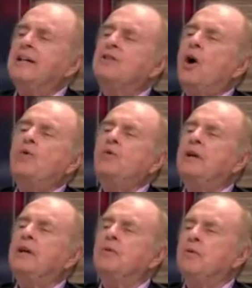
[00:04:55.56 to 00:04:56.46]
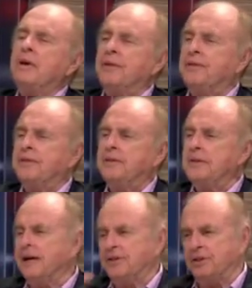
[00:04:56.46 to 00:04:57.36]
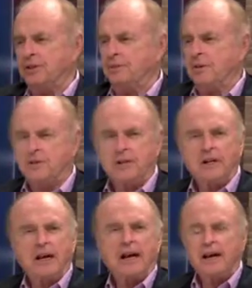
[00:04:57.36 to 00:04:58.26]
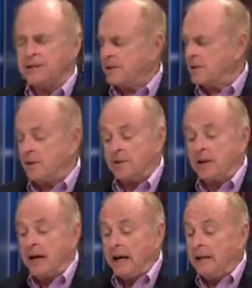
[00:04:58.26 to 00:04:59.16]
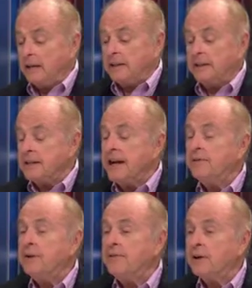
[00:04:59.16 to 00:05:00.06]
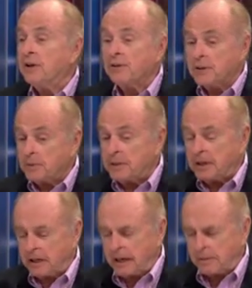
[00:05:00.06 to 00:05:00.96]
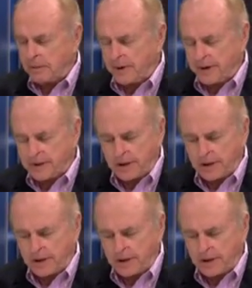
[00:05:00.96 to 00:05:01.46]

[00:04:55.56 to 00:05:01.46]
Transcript: it's only with Dr. DeRosa could I ask this question. Never even occurred to me until a couple of minutes